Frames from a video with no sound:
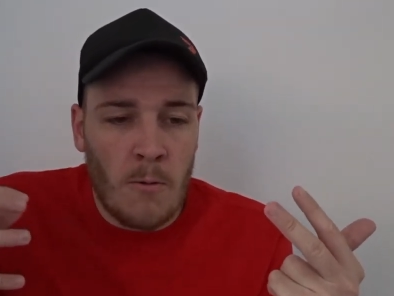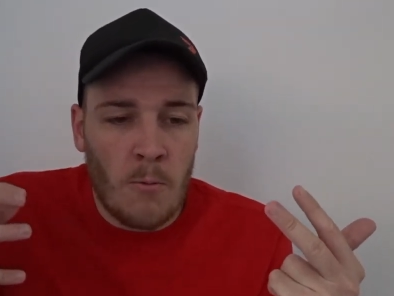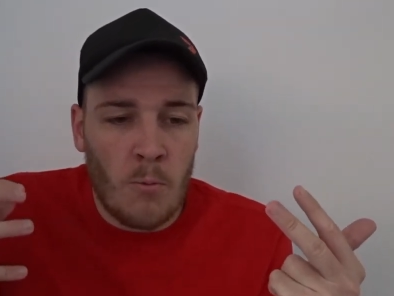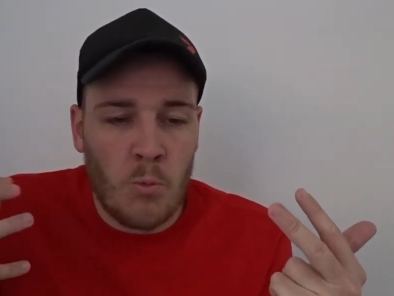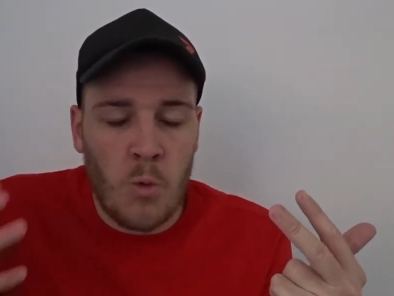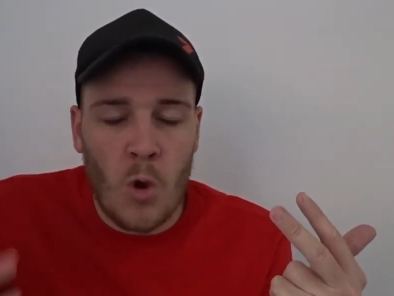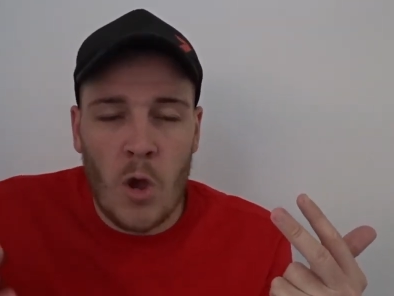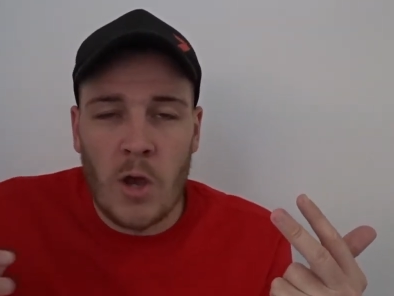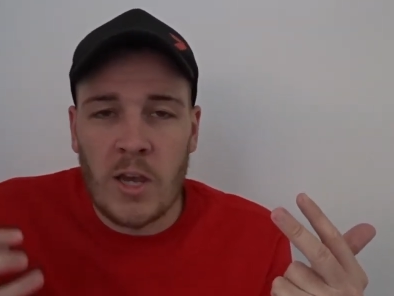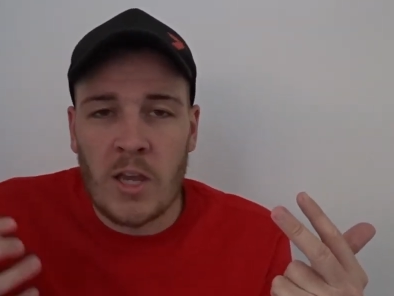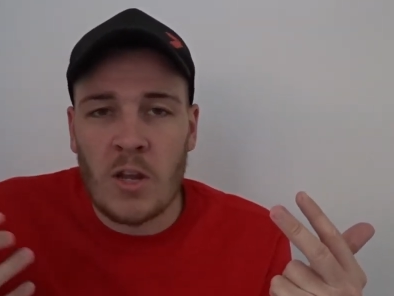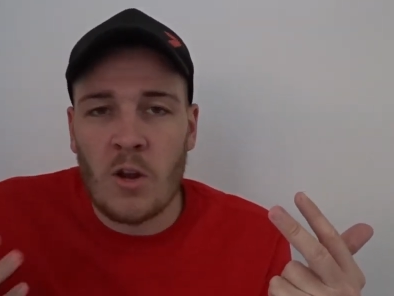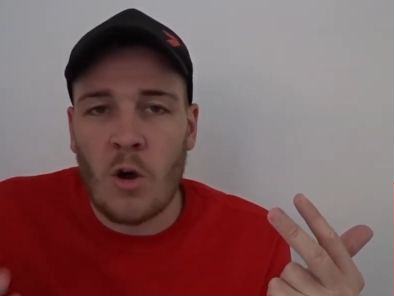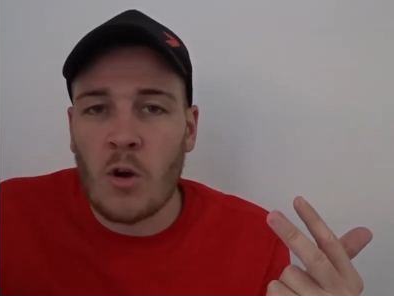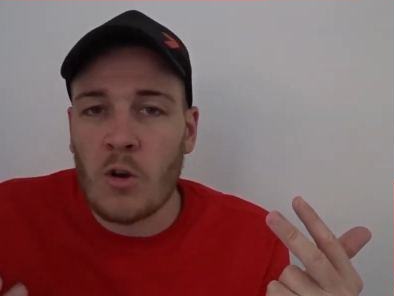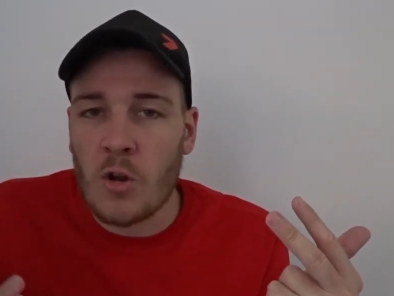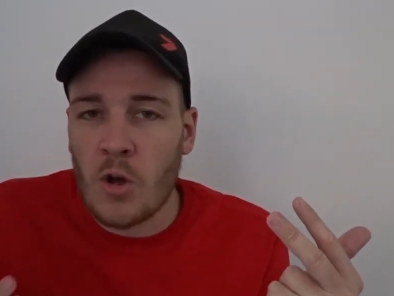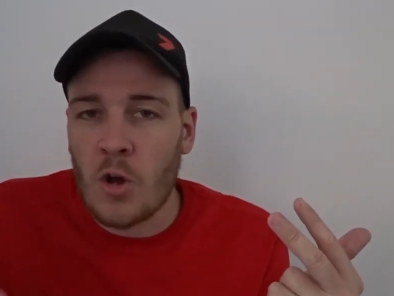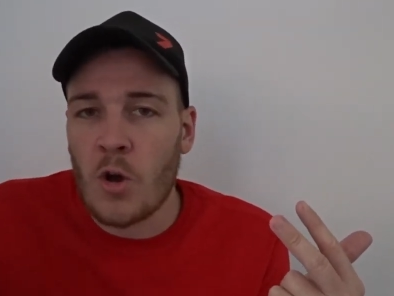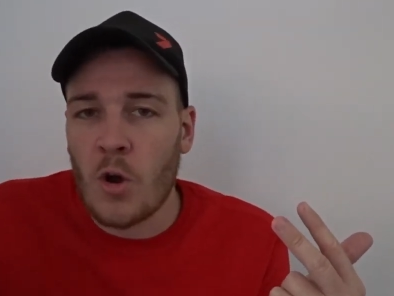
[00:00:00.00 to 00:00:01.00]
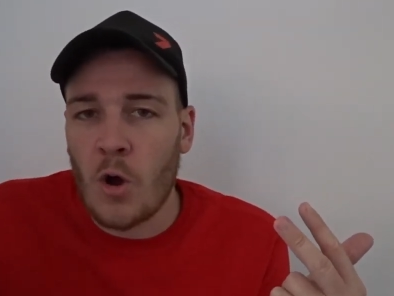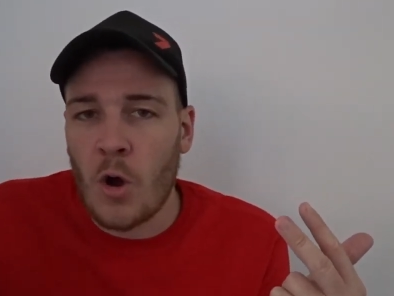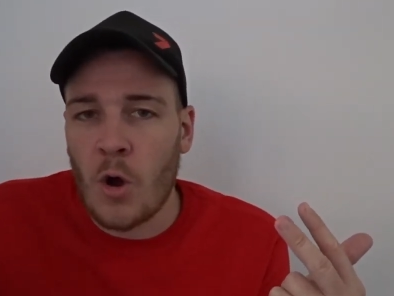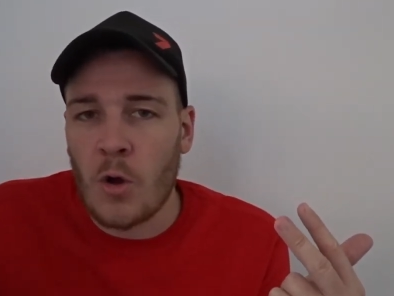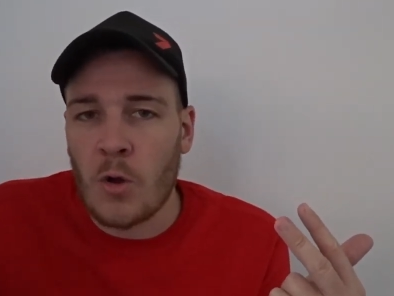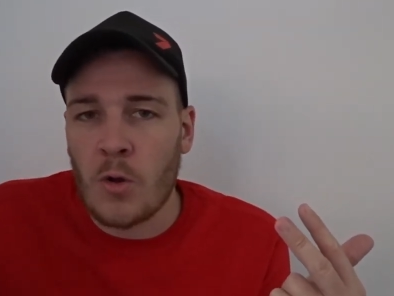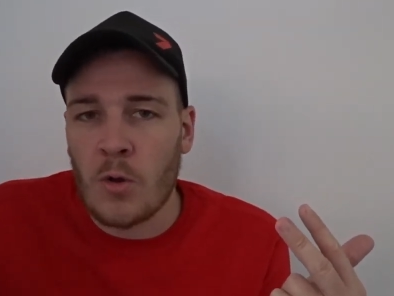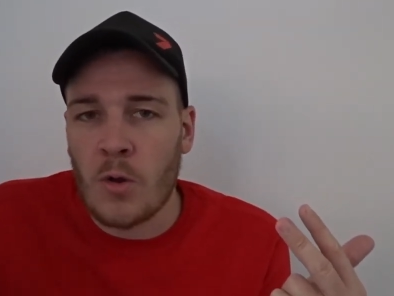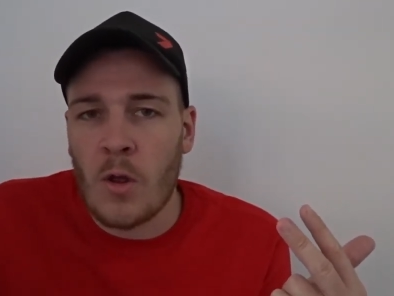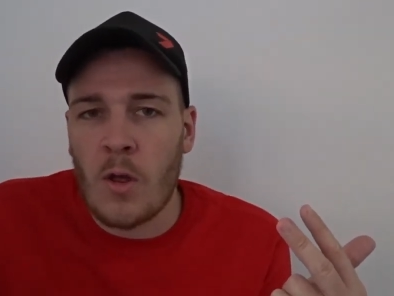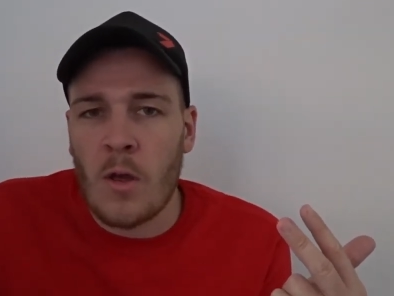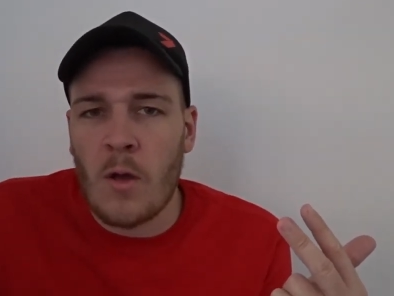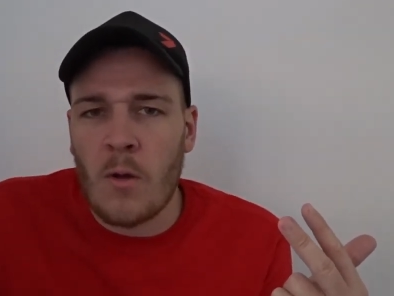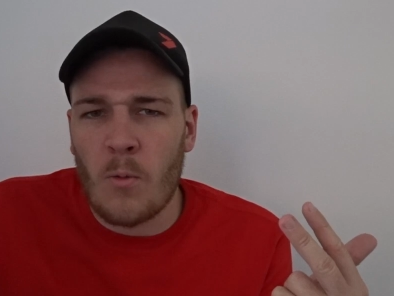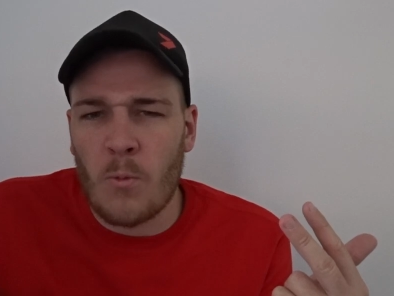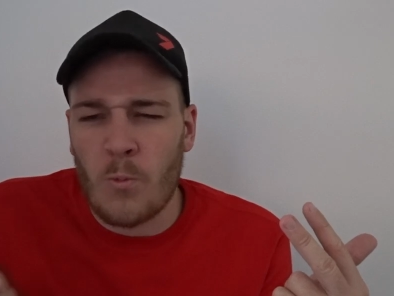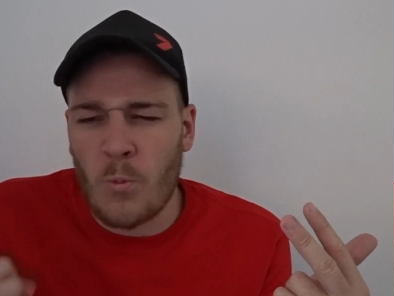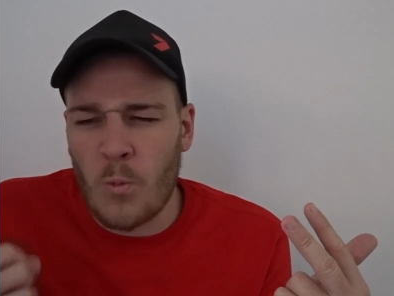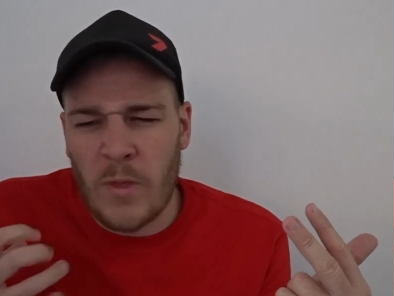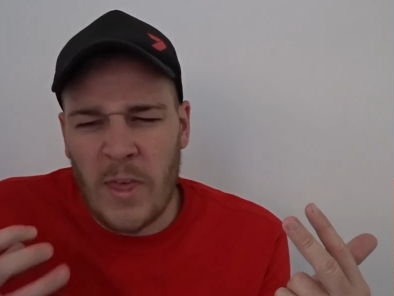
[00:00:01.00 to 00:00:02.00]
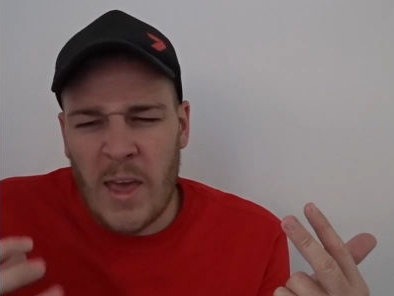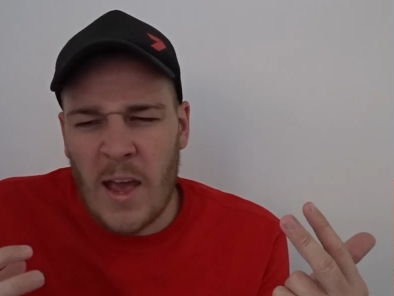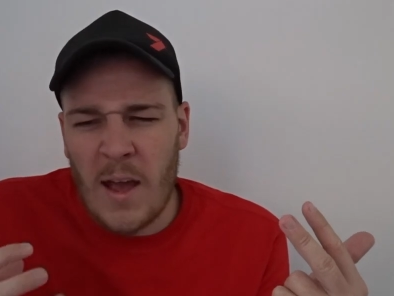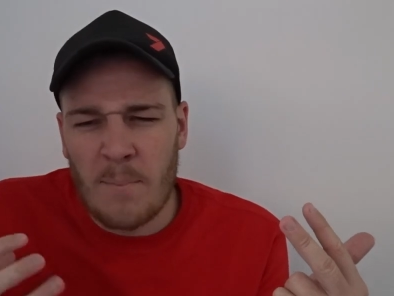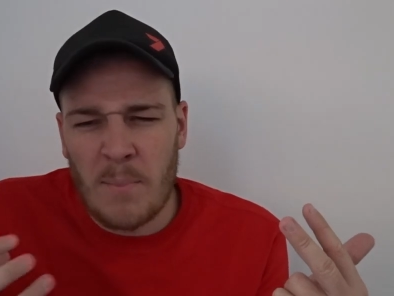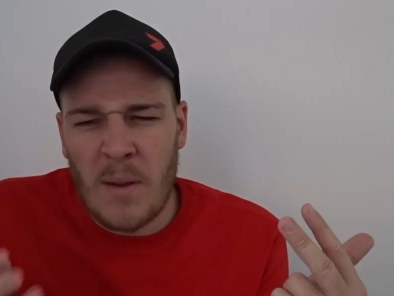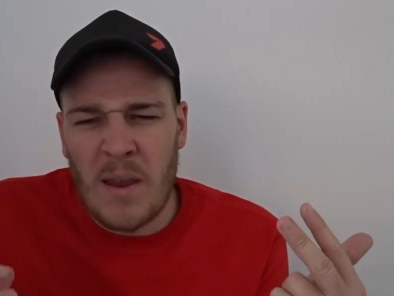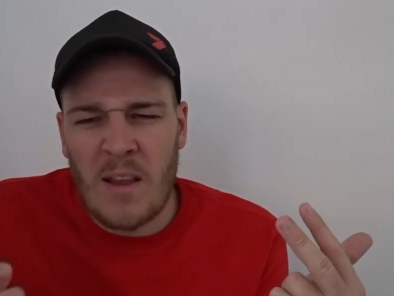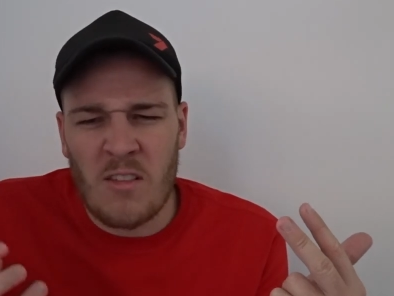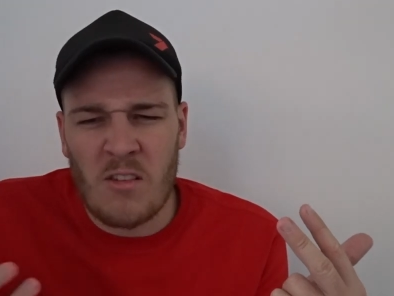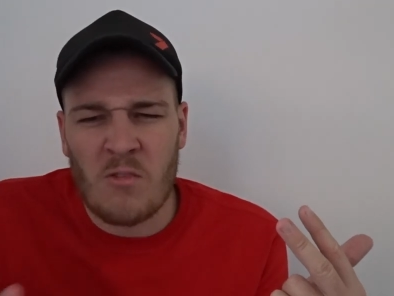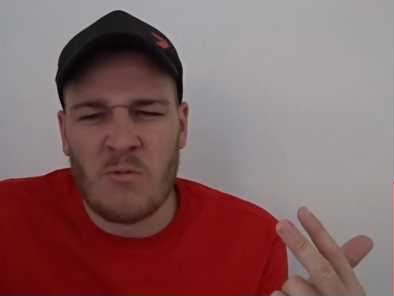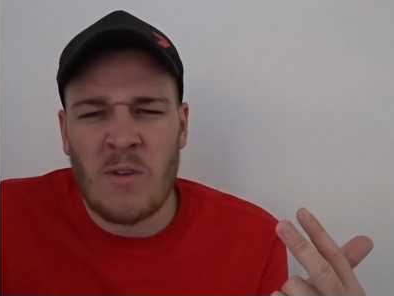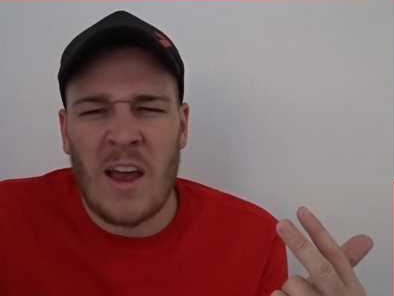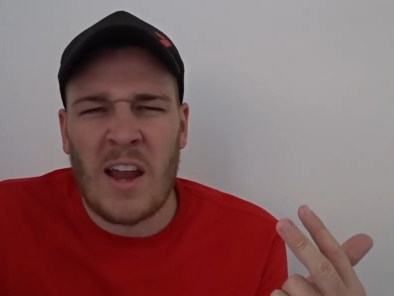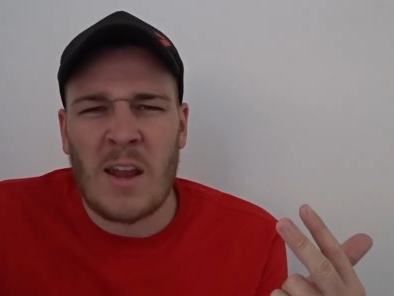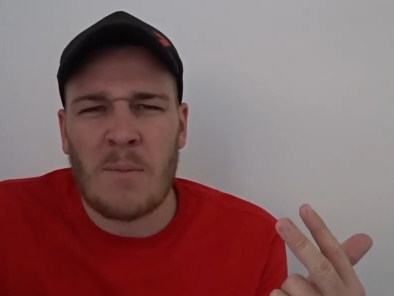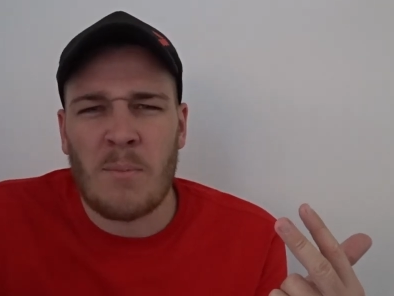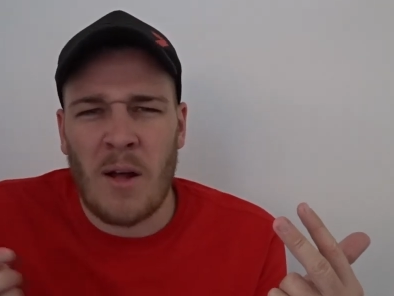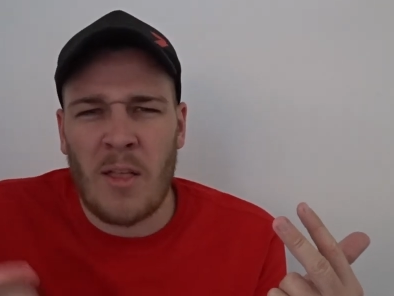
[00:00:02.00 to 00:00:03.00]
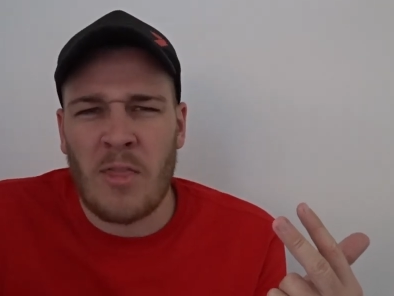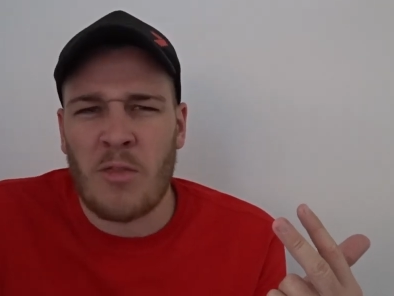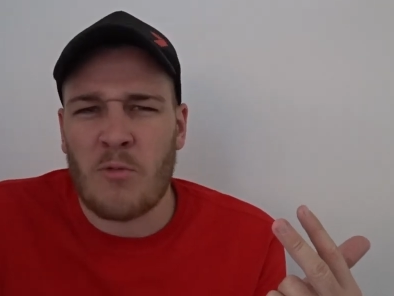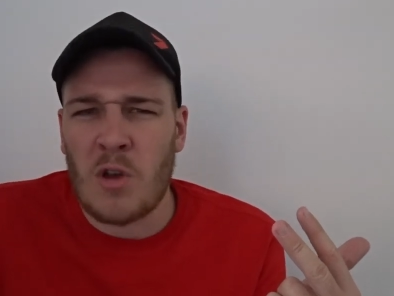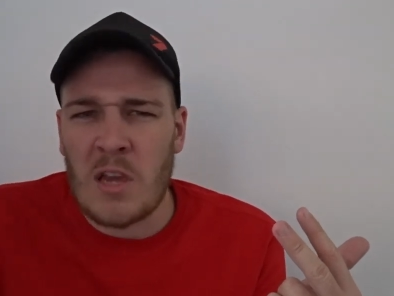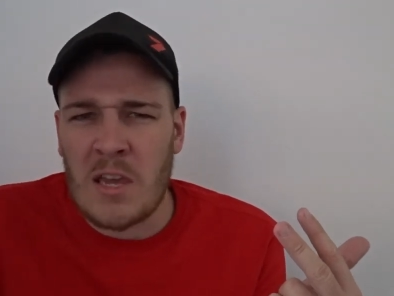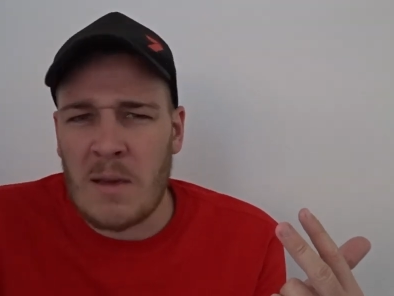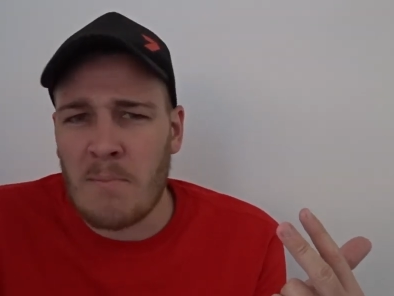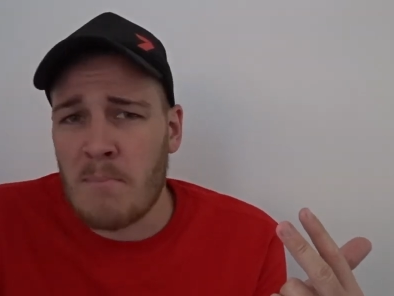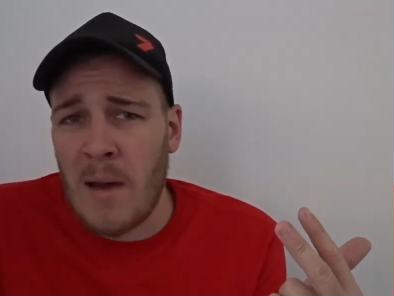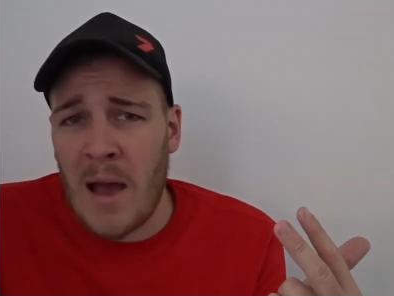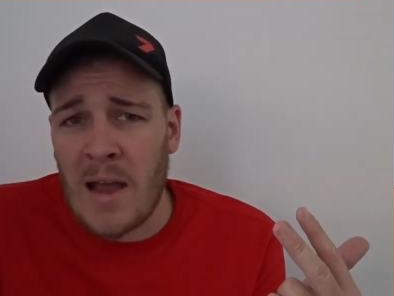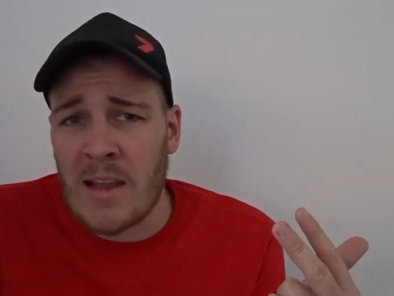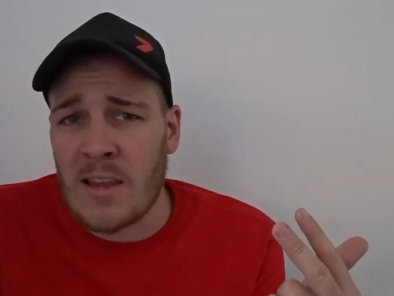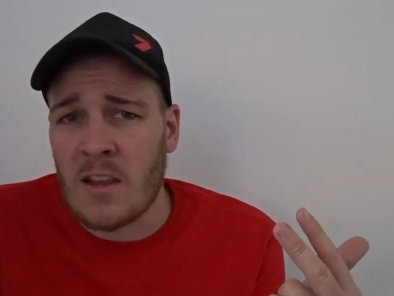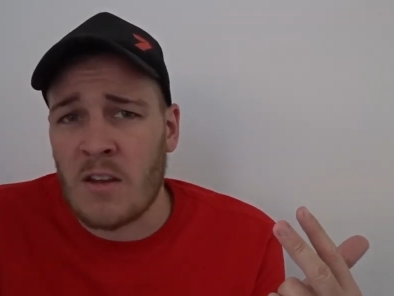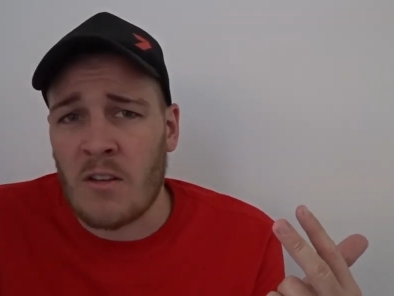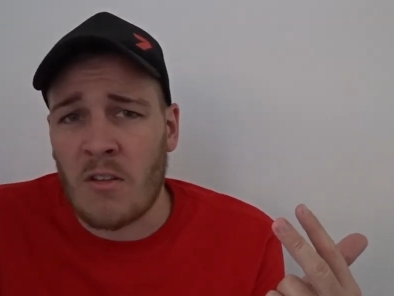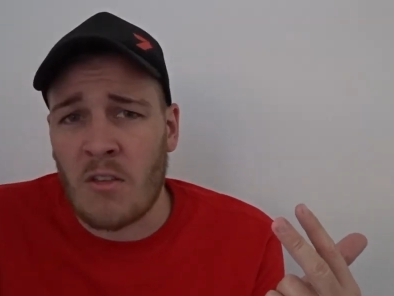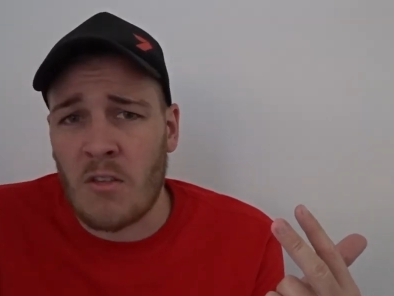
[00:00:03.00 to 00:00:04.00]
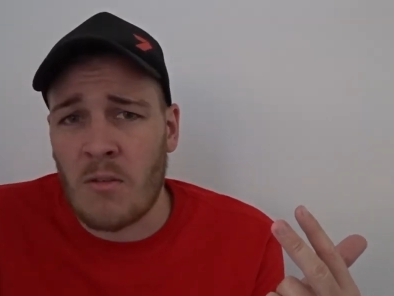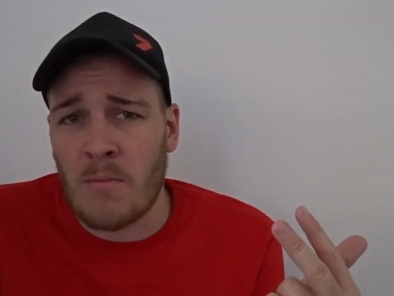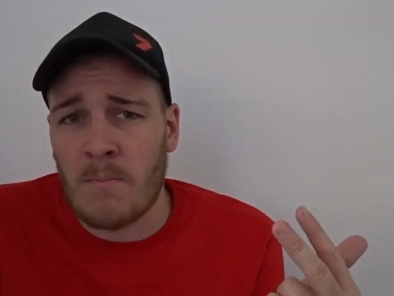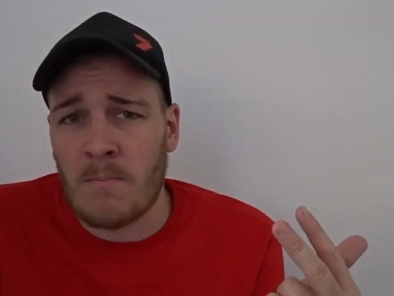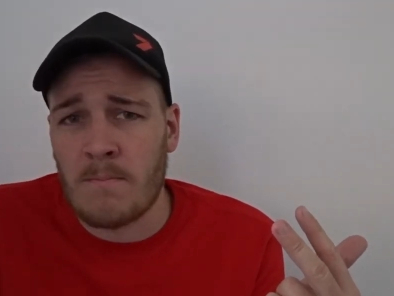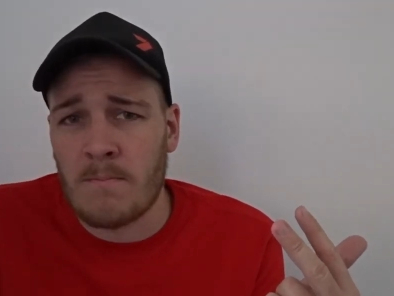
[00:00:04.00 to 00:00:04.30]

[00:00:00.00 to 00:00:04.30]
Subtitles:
working on her own without being surrounded by three companions.